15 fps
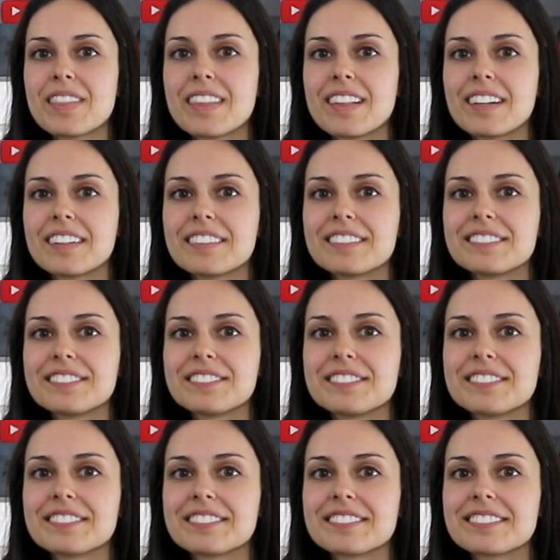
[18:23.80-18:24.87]

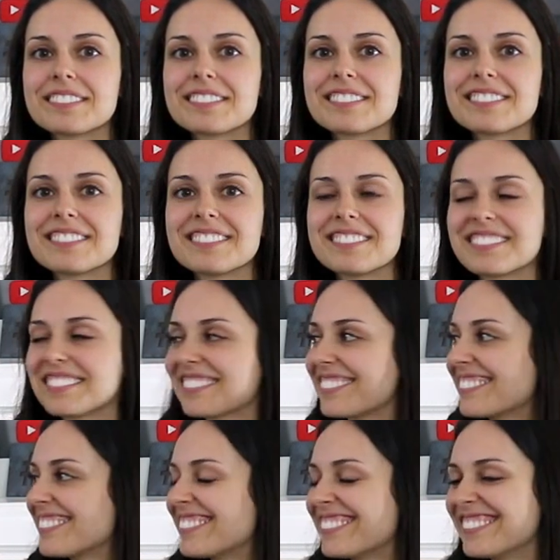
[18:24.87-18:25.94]

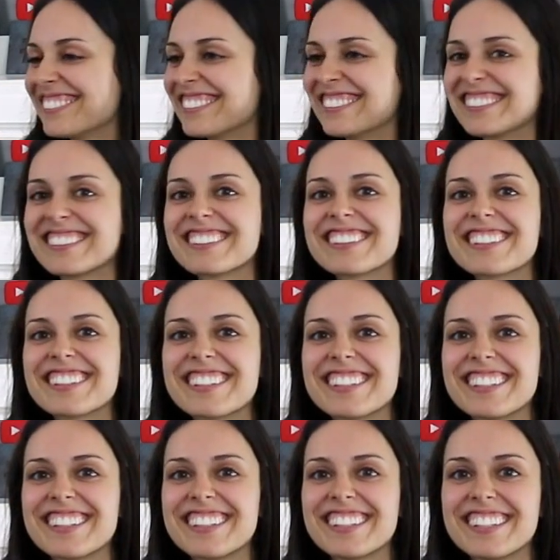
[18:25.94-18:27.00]

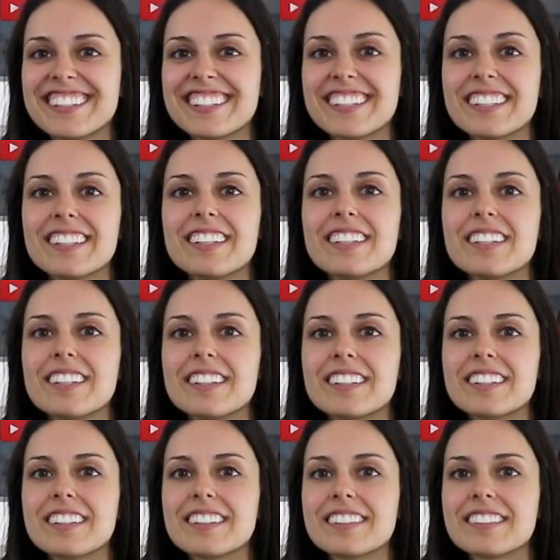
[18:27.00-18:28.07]

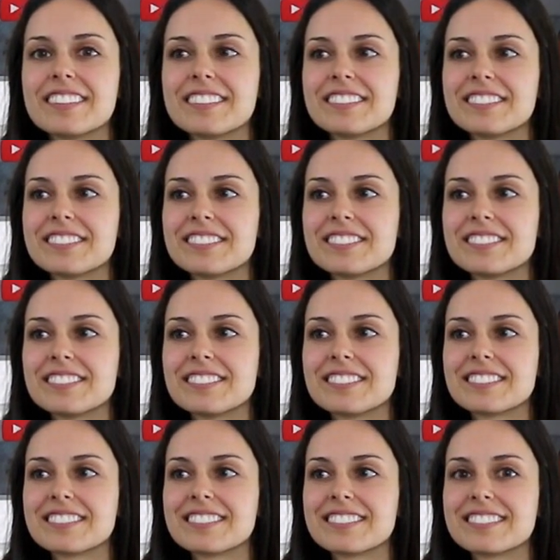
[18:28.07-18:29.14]

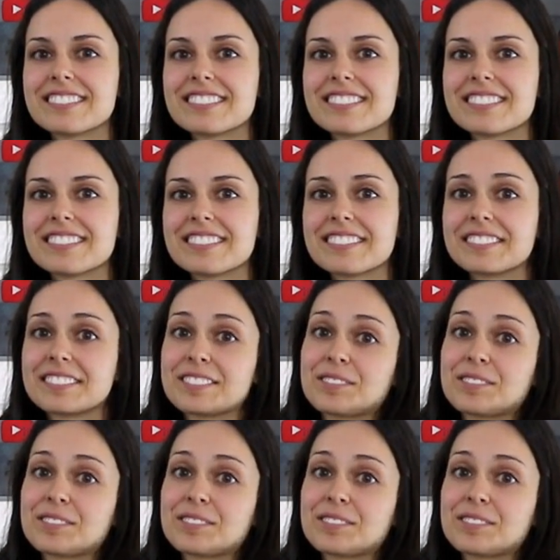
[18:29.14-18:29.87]
(silent)